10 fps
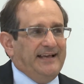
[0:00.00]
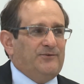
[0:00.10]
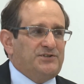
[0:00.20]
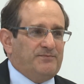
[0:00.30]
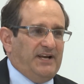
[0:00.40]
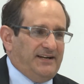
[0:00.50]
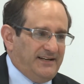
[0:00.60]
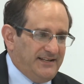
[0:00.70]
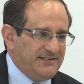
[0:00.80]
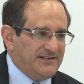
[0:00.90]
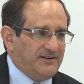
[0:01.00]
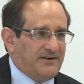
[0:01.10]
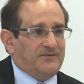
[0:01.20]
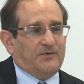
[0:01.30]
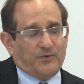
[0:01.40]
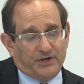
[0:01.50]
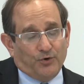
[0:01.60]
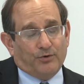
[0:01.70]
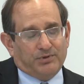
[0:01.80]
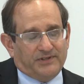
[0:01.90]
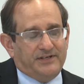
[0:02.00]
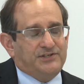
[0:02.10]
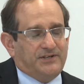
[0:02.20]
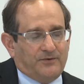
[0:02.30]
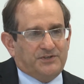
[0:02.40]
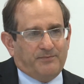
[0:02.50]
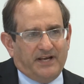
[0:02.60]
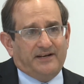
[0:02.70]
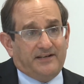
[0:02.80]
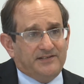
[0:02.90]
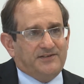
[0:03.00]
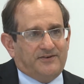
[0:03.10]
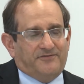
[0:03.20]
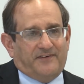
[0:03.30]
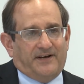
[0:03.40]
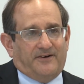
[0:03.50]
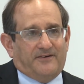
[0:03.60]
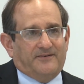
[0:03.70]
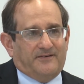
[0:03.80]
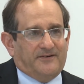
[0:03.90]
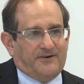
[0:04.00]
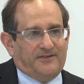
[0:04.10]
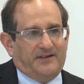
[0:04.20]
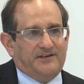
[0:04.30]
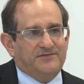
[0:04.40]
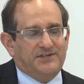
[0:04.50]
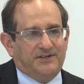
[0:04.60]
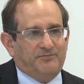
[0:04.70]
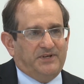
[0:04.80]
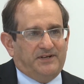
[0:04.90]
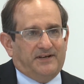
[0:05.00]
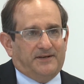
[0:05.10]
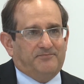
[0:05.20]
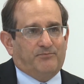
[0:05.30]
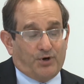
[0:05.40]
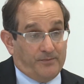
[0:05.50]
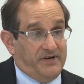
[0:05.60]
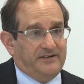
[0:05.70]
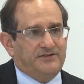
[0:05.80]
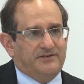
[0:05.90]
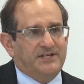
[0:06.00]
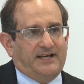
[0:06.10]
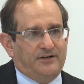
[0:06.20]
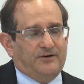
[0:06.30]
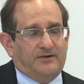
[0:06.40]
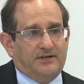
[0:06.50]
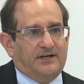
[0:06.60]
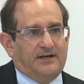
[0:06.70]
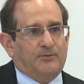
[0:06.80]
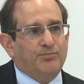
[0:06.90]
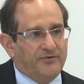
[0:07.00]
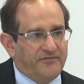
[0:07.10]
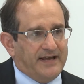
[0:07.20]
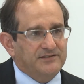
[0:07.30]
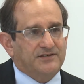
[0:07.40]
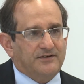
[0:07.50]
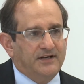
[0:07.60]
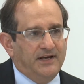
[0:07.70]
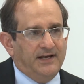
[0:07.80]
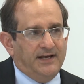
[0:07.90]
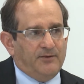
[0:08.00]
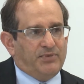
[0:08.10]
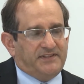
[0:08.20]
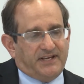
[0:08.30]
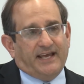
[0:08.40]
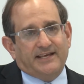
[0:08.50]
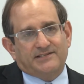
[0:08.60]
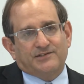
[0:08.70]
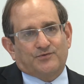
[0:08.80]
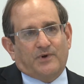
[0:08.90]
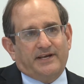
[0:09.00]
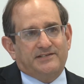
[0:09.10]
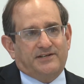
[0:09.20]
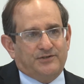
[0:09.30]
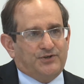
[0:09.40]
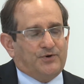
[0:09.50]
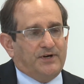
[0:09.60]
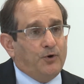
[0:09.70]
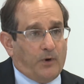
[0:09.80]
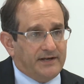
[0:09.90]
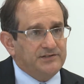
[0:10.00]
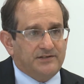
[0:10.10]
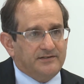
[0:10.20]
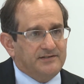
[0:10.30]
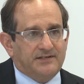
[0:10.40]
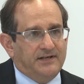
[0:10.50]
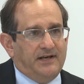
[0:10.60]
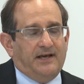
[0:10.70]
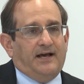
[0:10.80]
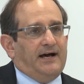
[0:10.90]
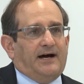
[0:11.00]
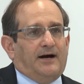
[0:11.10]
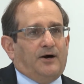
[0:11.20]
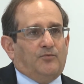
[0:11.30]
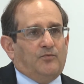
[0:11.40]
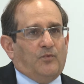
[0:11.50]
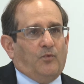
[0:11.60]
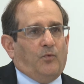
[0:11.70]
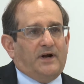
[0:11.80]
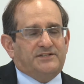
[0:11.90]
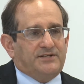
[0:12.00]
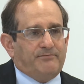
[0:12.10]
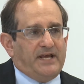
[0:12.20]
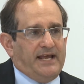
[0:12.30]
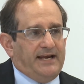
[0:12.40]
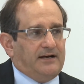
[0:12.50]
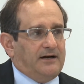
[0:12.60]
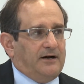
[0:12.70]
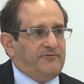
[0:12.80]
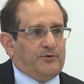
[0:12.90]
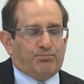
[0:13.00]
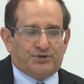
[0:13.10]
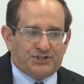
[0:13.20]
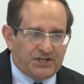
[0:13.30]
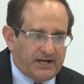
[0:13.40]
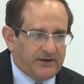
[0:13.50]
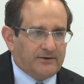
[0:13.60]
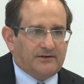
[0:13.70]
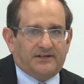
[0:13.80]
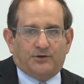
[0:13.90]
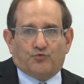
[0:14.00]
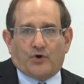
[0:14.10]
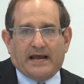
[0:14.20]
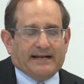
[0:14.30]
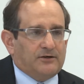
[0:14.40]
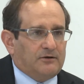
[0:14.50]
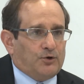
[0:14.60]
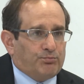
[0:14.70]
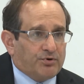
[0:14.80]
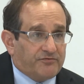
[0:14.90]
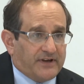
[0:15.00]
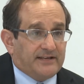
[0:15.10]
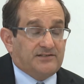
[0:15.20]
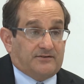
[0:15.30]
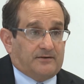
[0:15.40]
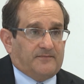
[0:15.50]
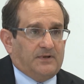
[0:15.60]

which made it easier, renewable each year, which made it easier to fire her than if she had been a permanent or tenured uh, professor. But the case has raised enduring questions. Um, what to make of a particularly radical professor